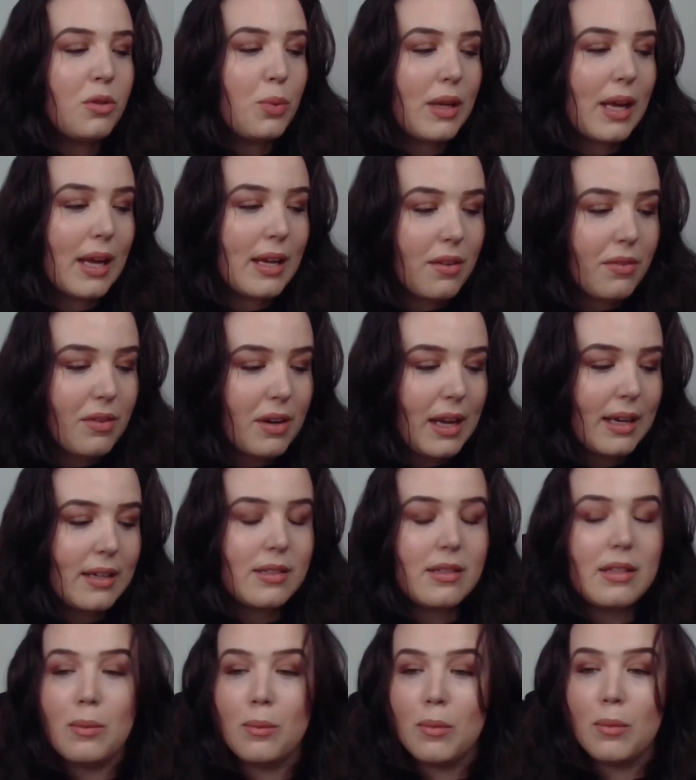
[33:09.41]
We'll get to the next
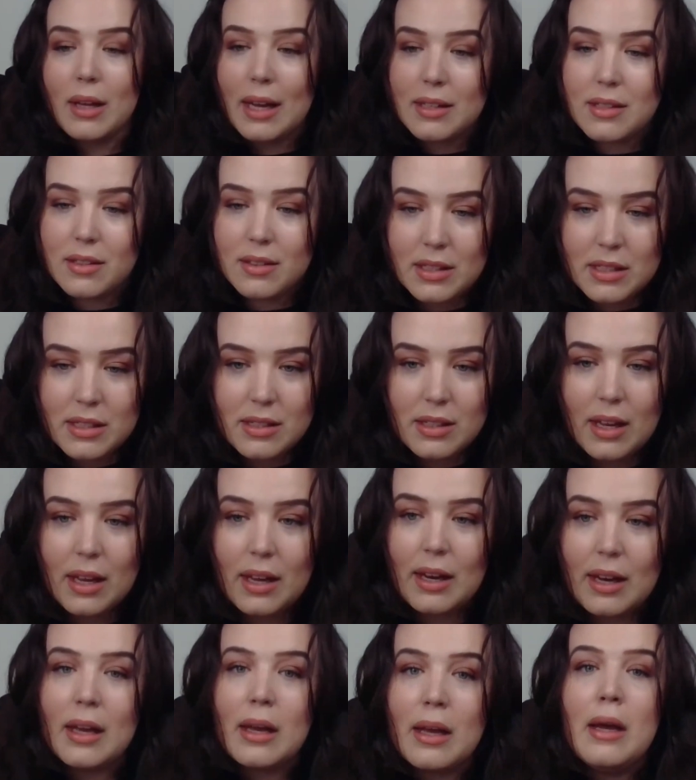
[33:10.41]
thing. We'll get to this thing.
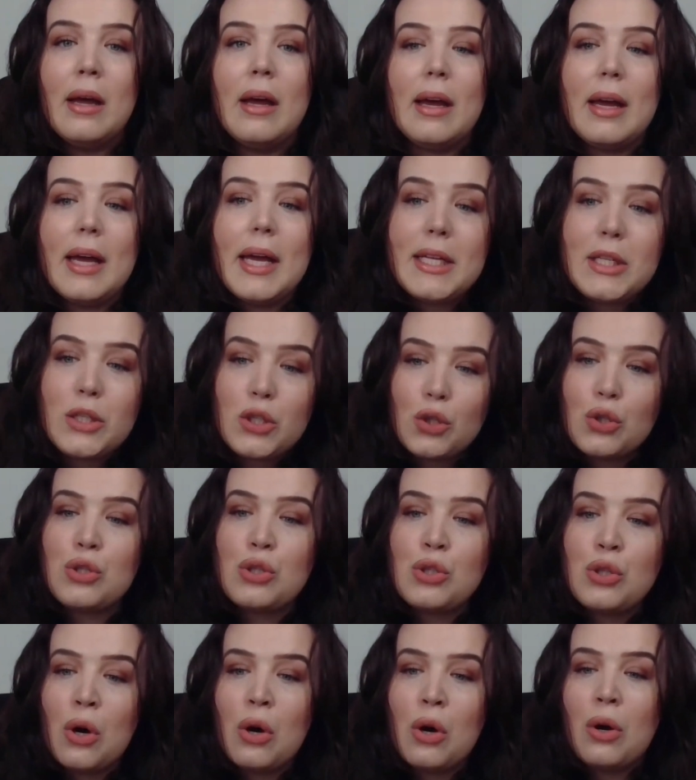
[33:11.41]
Like, it does
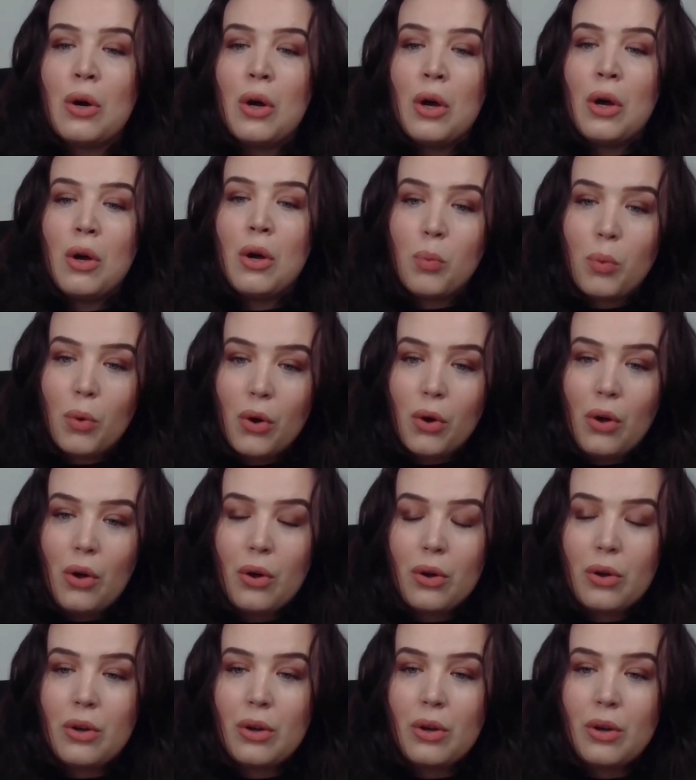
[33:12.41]
not
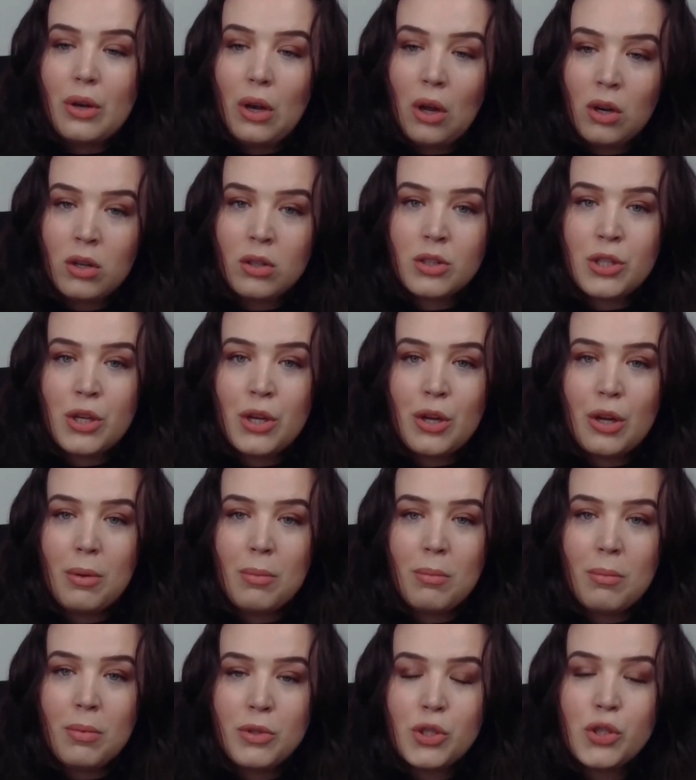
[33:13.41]
work long
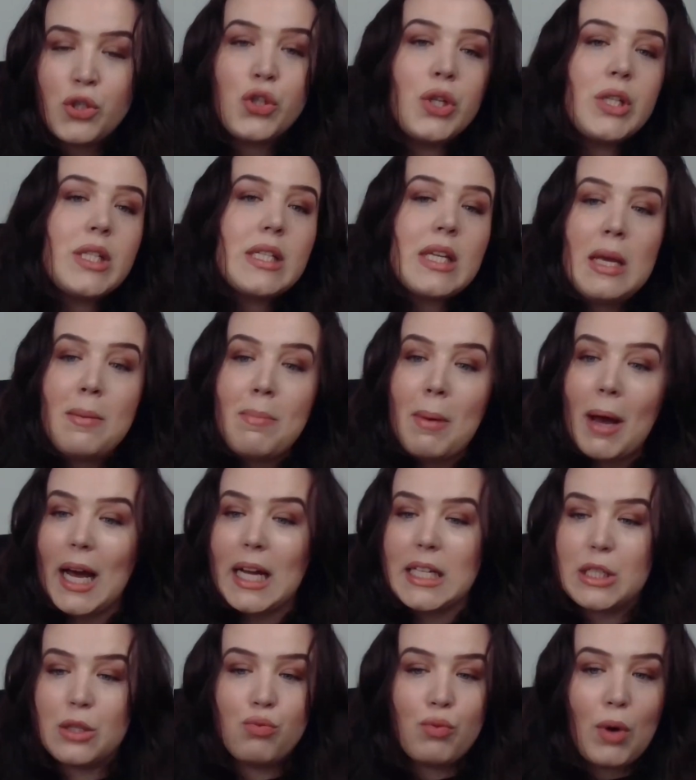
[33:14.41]
term to just keep
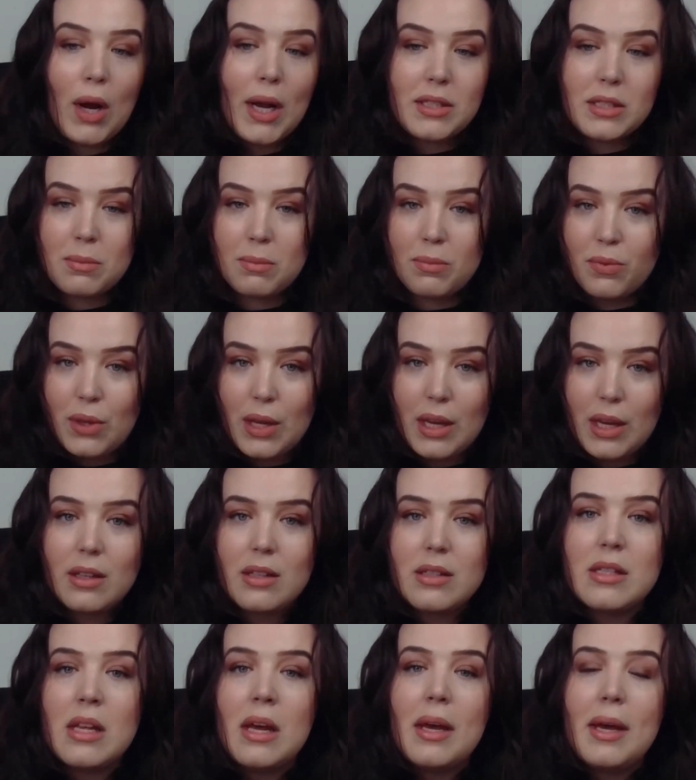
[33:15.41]
adding random
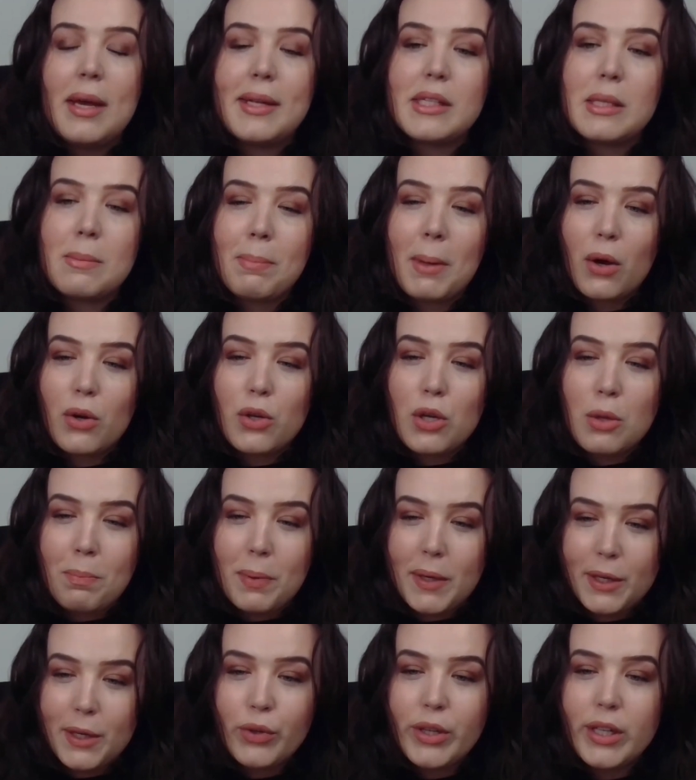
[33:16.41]
things. It's about you
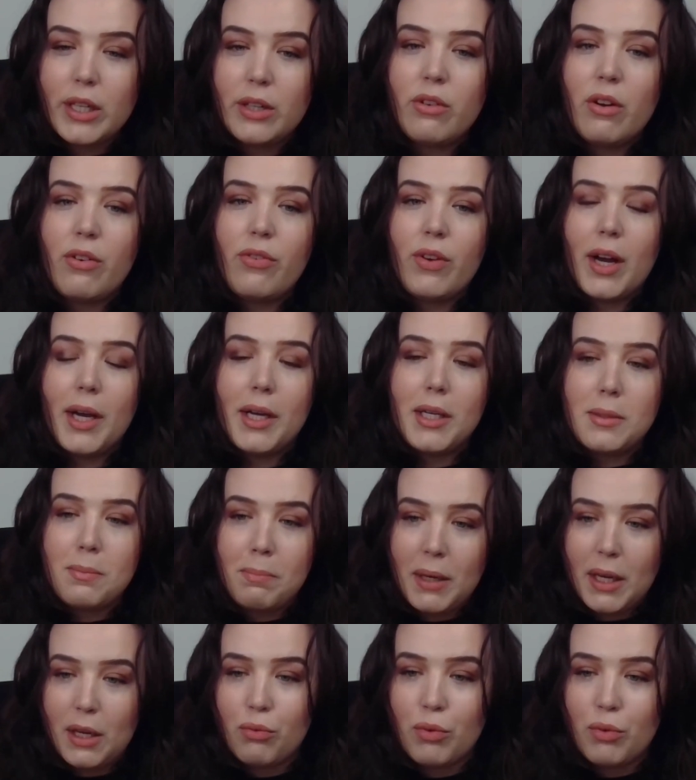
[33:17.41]
being really refined,
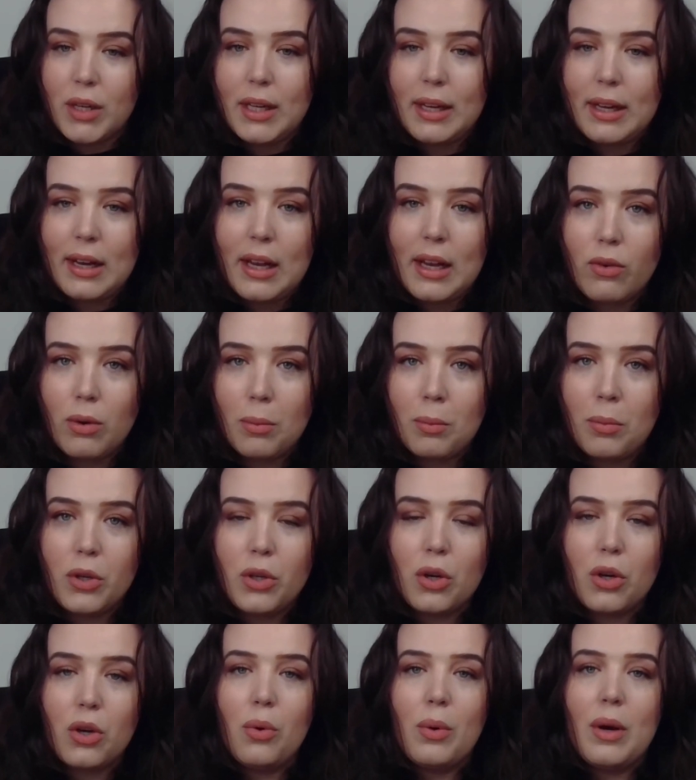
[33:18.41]
being really clear on what
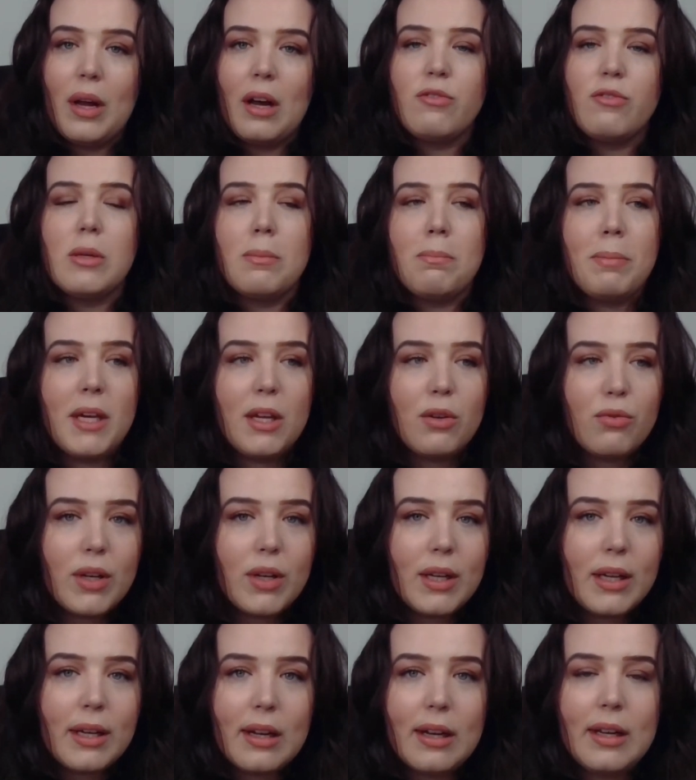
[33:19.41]
you're going after, being
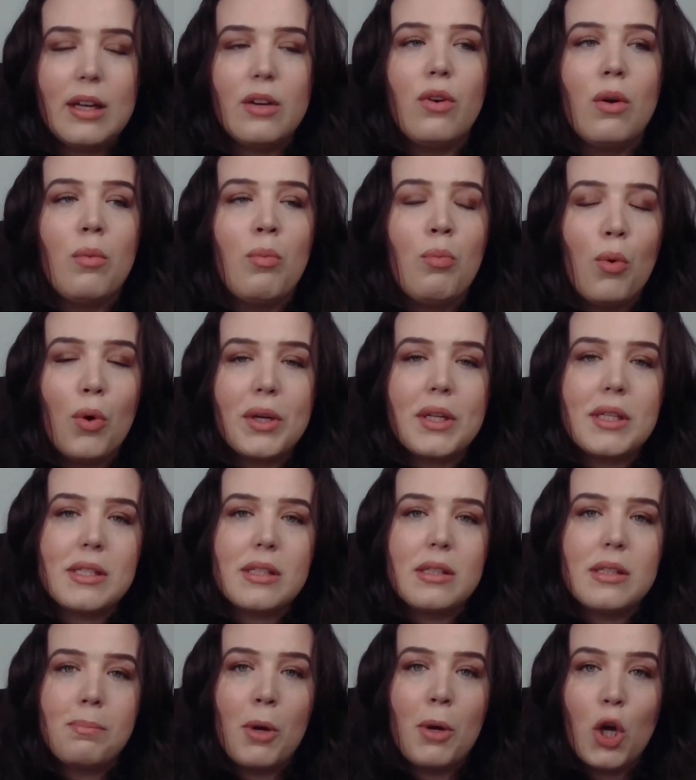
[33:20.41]
really clear on what is
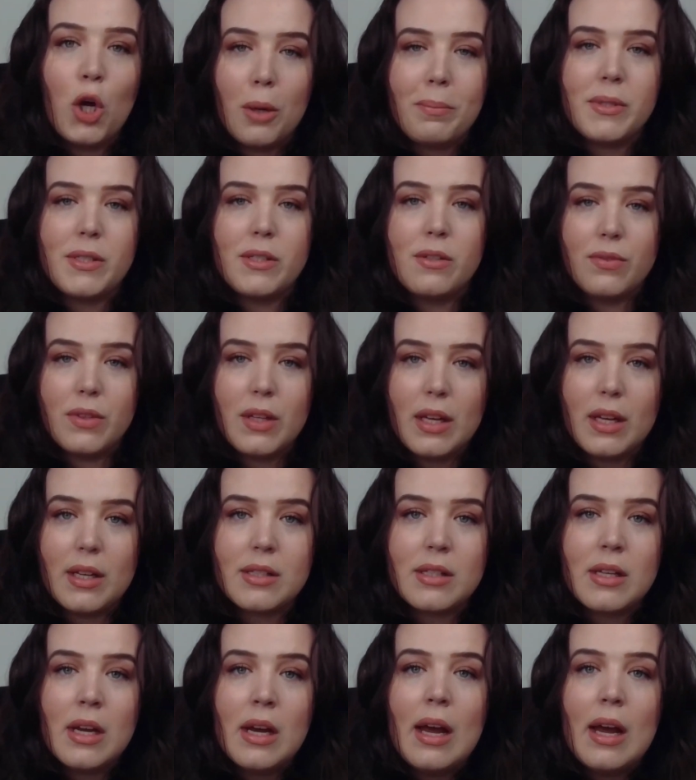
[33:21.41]
the purpose of this.